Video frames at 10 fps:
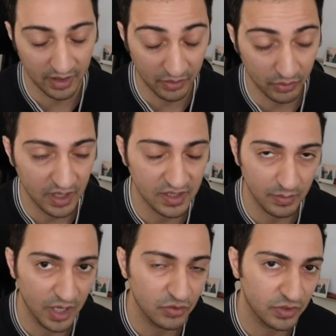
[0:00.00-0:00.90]
arrays
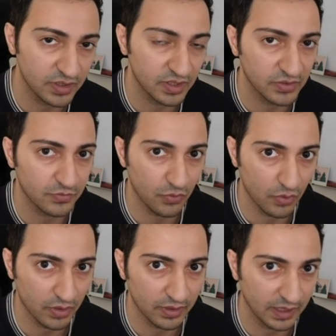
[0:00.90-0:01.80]
and matrices
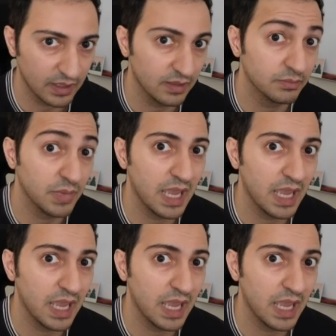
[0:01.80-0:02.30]
for like a